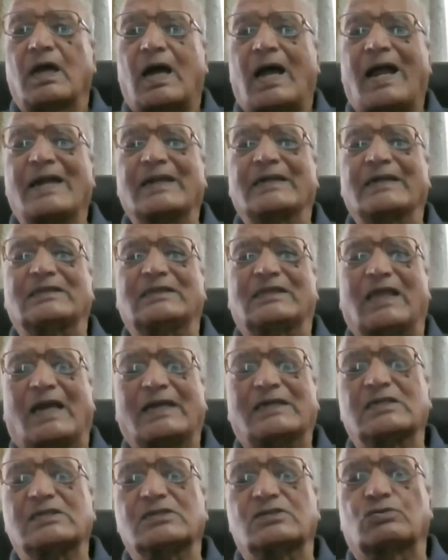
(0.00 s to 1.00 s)
And
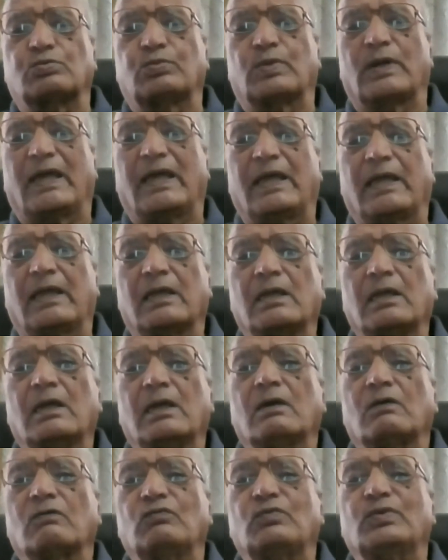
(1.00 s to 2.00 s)
that is where
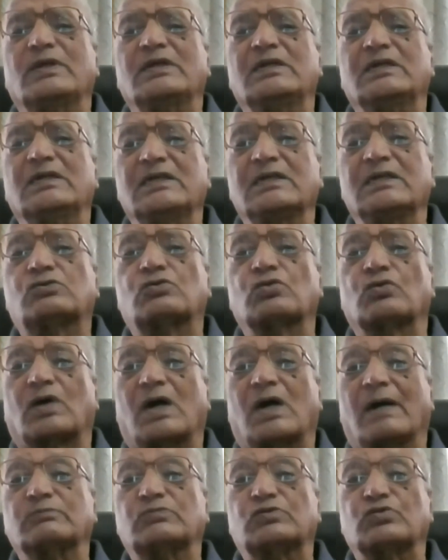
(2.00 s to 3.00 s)
we need to
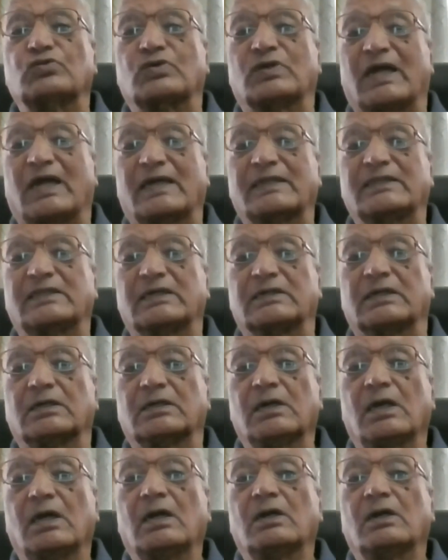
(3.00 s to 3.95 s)
come together